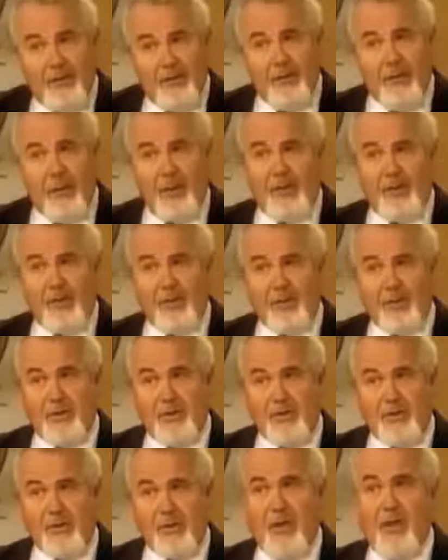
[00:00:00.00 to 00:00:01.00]
other
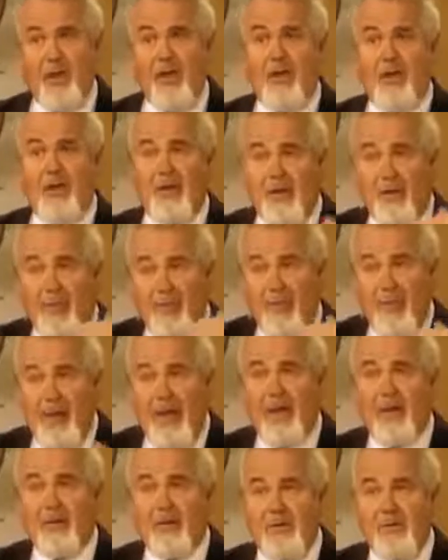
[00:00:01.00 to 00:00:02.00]
patients, the
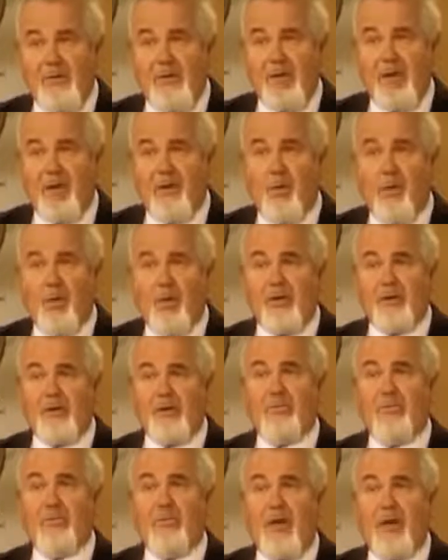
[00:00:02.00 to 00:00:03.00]
mangosteen
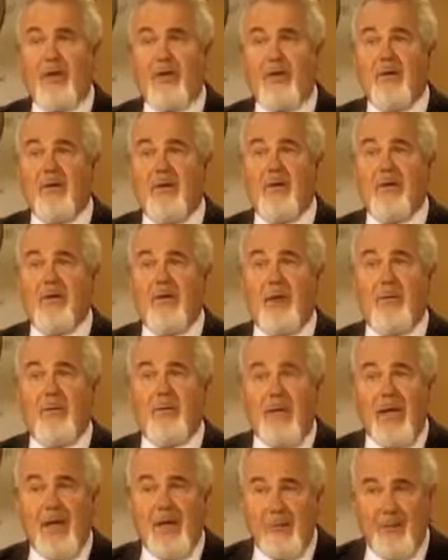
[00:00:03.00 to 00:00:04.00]
works better
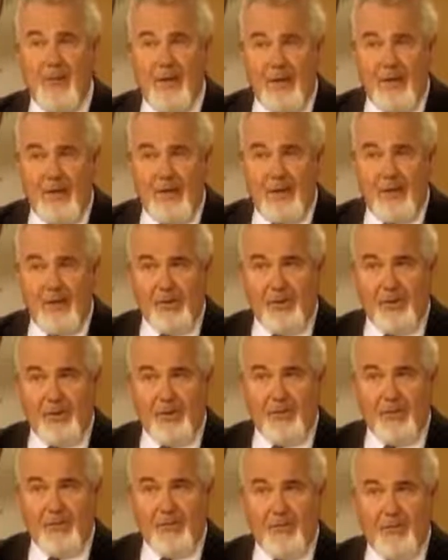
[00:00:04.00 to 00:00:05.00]
than many
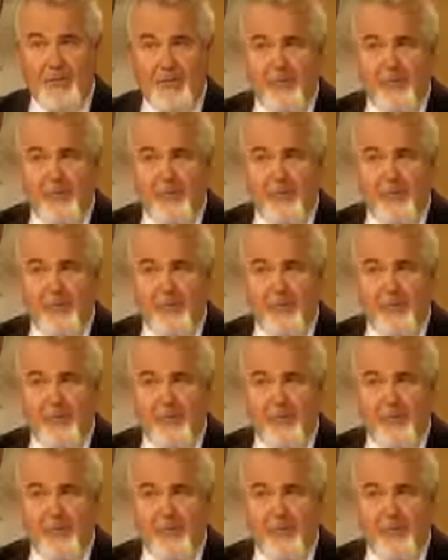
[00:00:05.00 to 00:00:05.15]
medications.